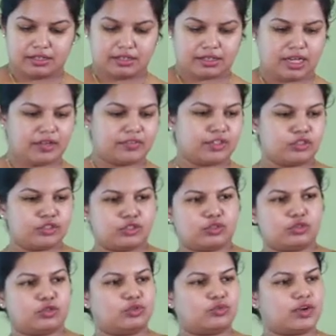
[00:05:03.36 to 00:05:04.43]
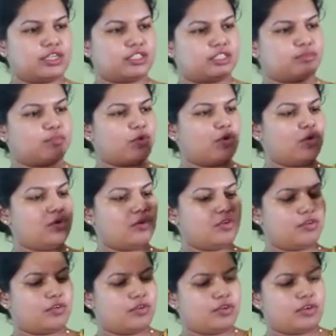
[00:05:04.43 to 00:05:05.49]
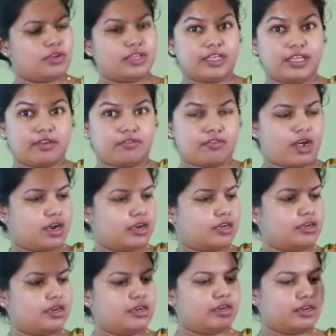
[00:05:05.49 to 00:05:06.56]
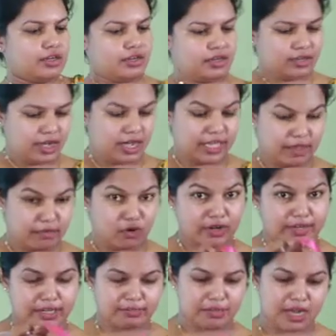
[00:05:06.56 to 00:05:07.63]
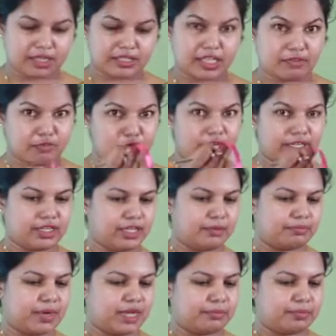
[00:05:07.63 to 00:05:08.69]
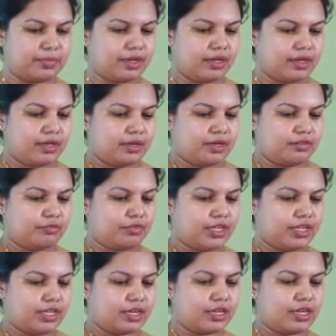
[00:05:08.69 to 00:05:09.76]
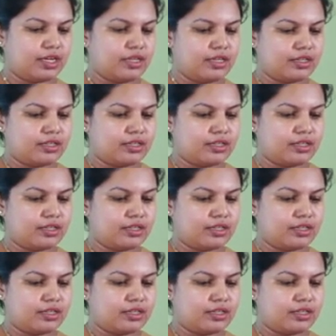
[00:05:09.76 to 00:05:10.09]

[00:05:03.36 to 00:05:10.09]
I will show you once more. Here 1, I have already marked, therefore I keep my finger,